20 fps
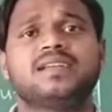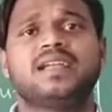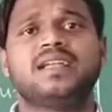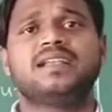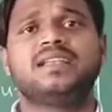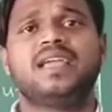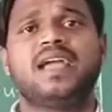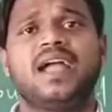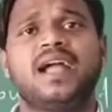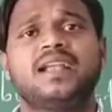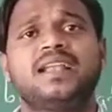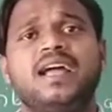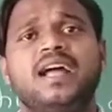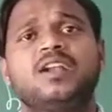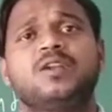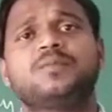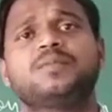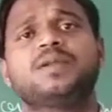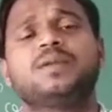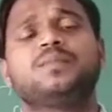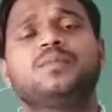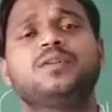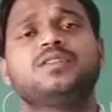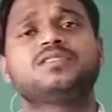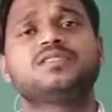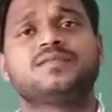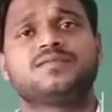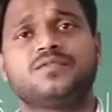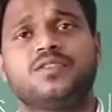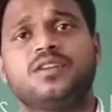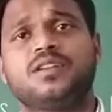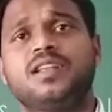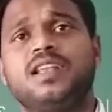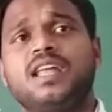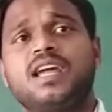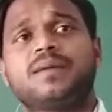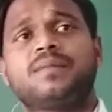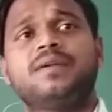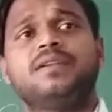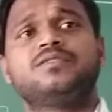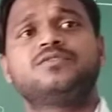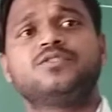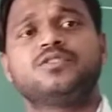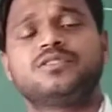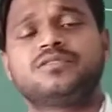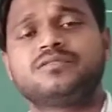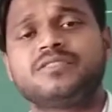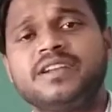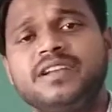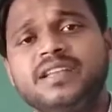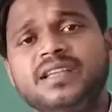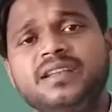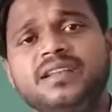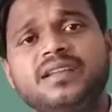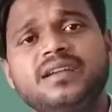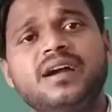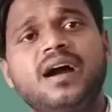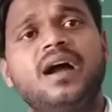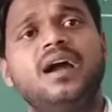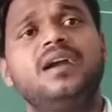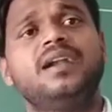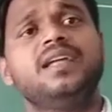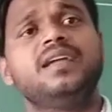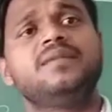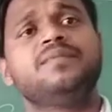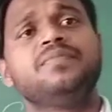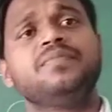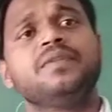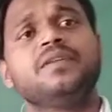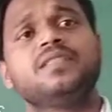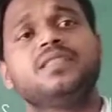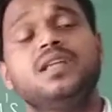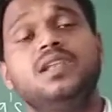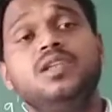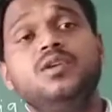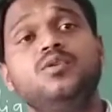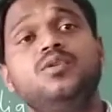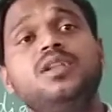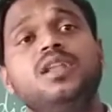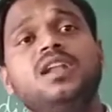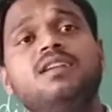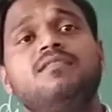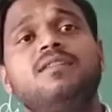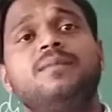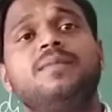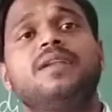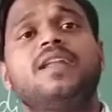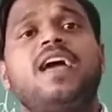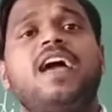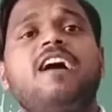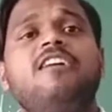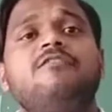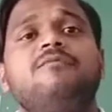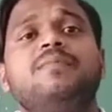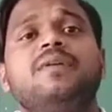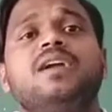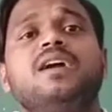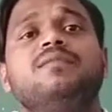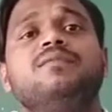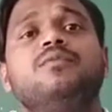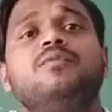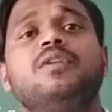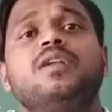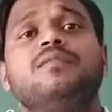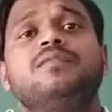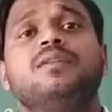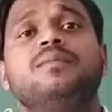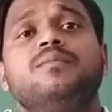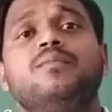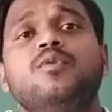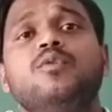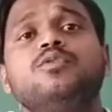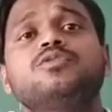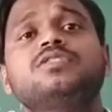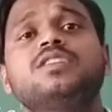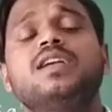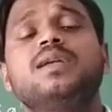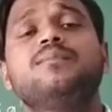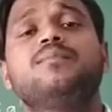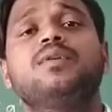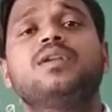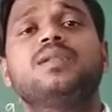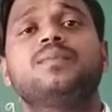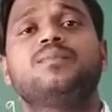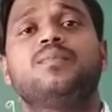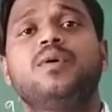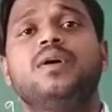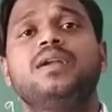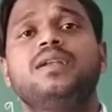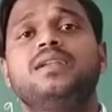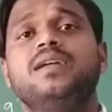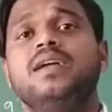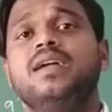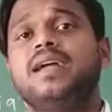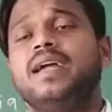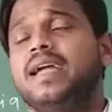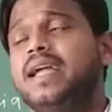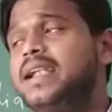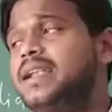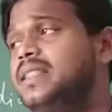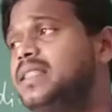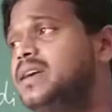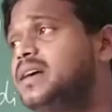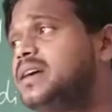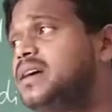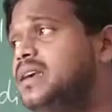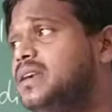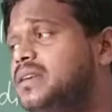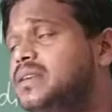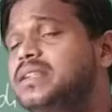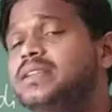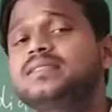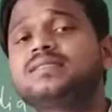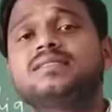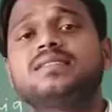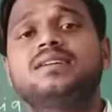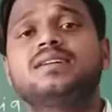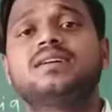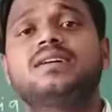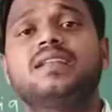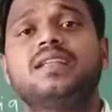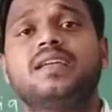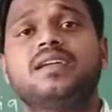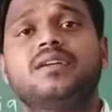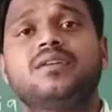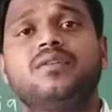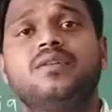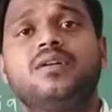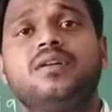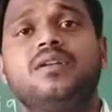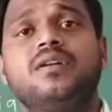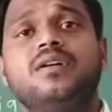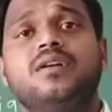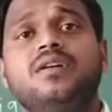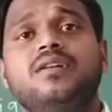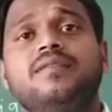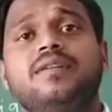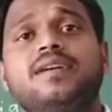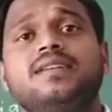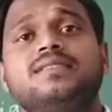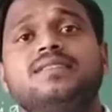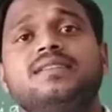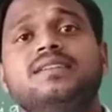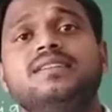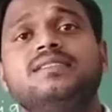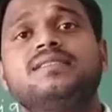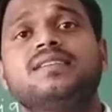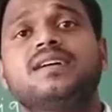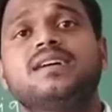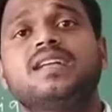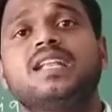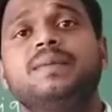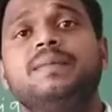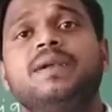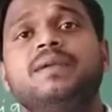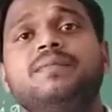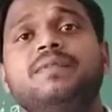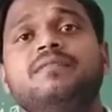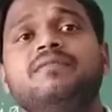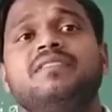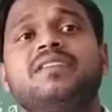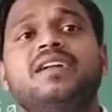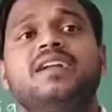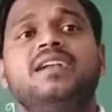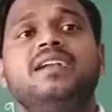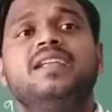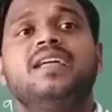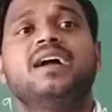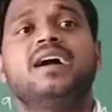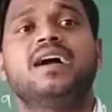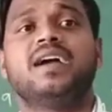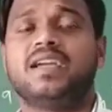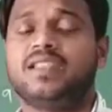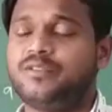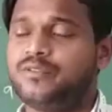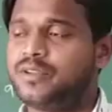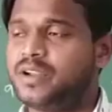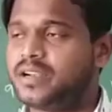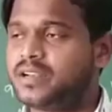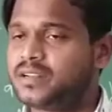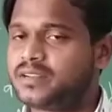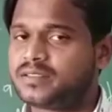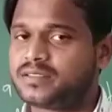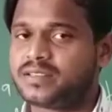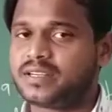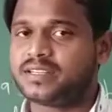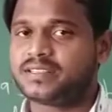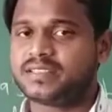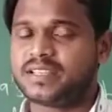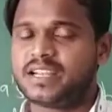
India had adopted policy of non-alignment, so treaty regarding the nuclear weapon have become one of the most important point in the disagreeing, or we can say disagreement between India and United States.